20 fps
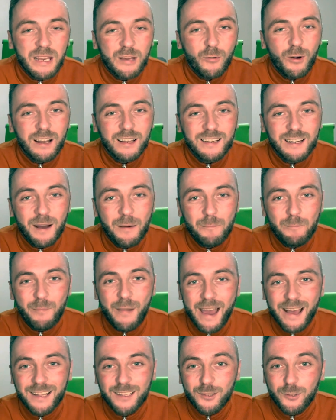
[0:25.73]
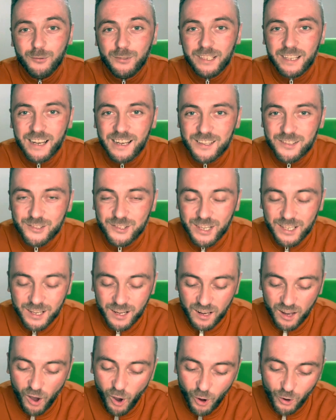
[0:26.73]
Welcome back to the realist channel
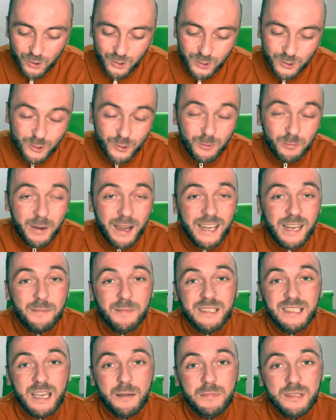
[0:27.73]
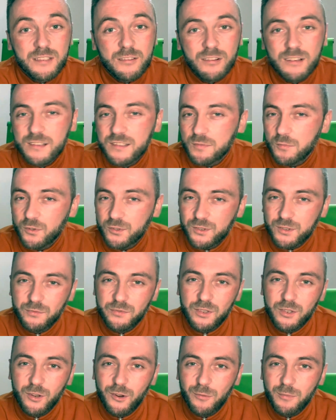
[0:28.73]
on YouTube. My name is Gabby Silis. Most of
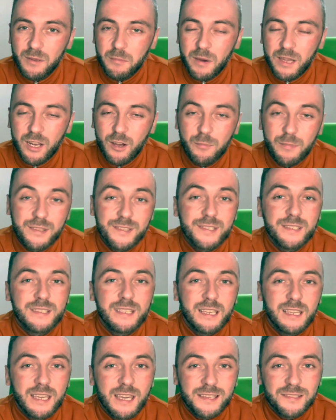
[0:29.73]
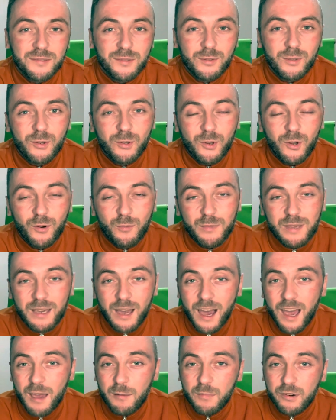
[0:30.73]
you know me by now, but just in case you don't know me,
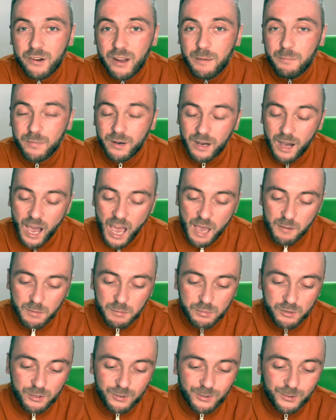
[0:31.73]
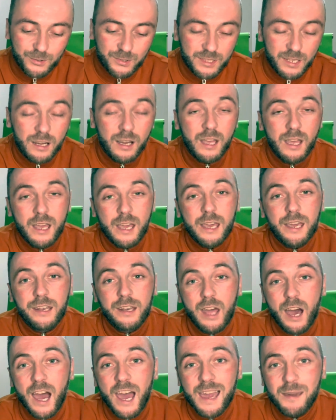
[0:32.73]
I am a rapper, I am a producer, and
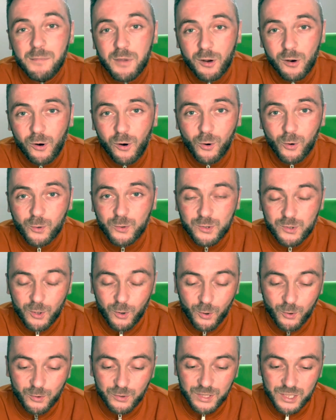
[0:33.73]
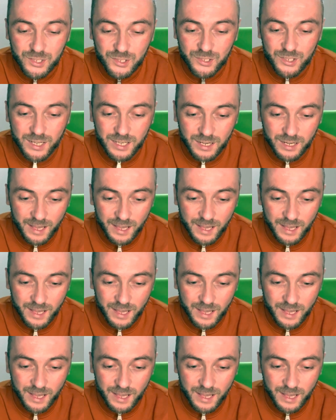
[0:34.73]
I am your host on this channel.